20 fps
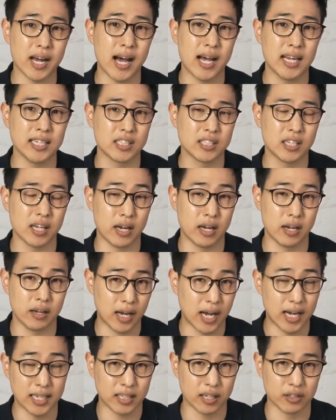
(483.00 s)
ask
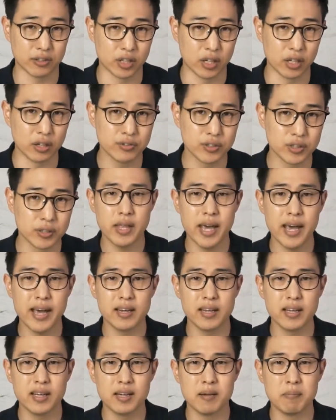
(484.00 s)
ourselves
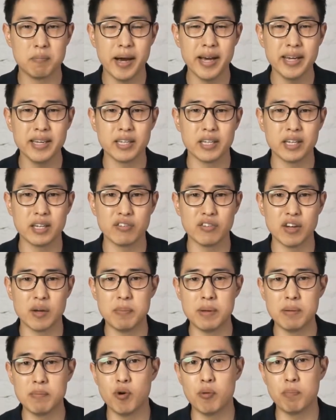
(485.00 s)
that might give a
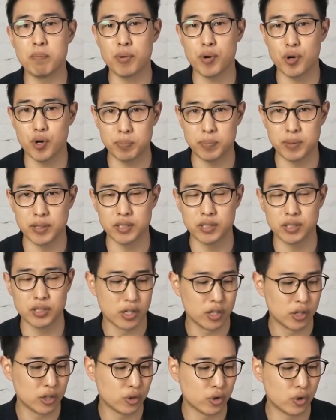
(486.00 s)
bit more purpose
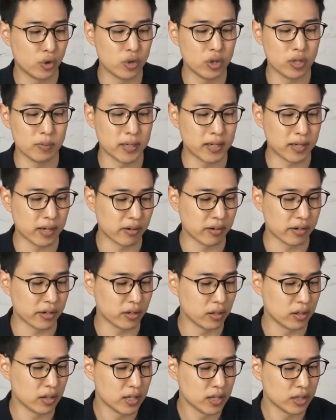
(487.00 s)
to the
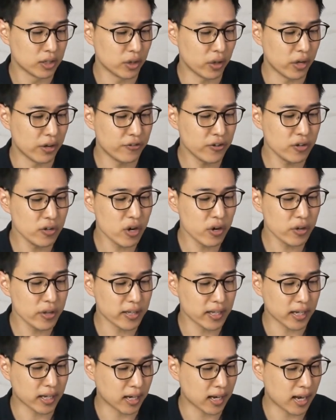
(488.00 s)
material. So if you know
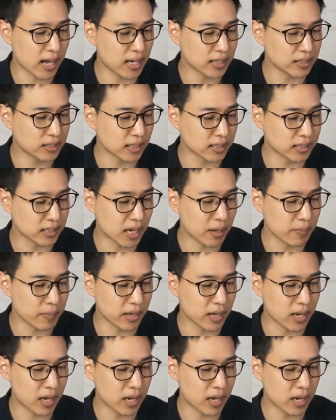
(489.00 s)
that the class that's coming